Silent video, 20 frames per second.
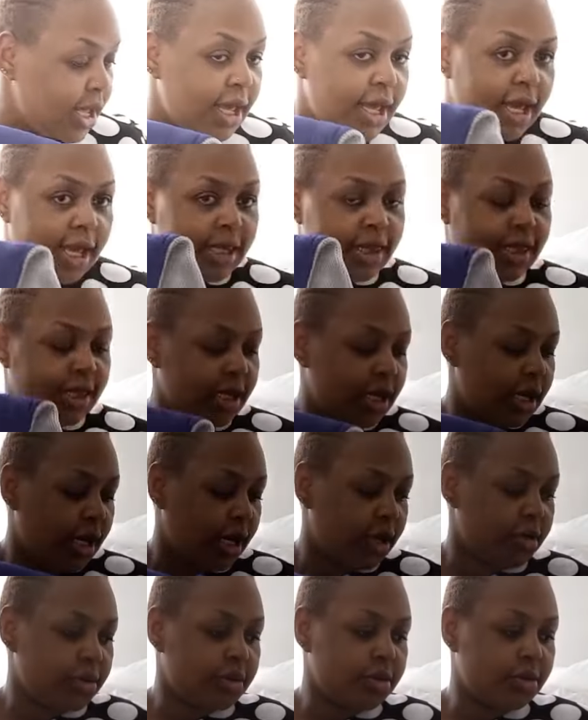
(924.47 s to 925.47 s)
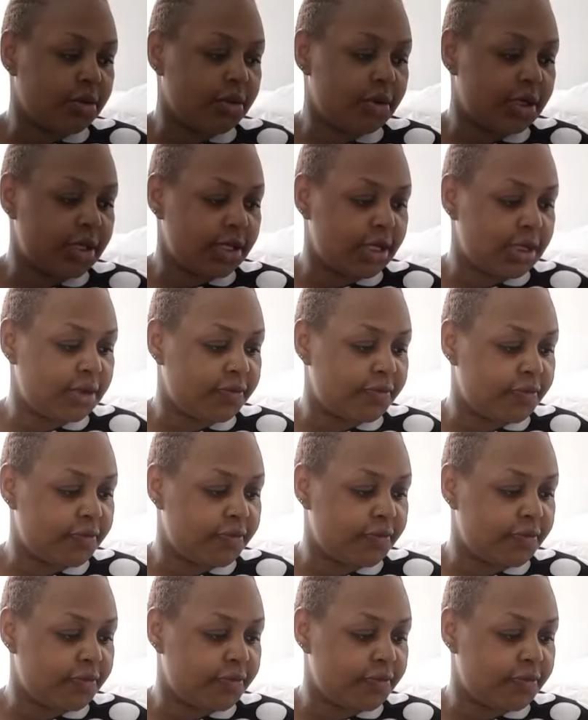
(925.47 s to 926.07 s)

I think I also got it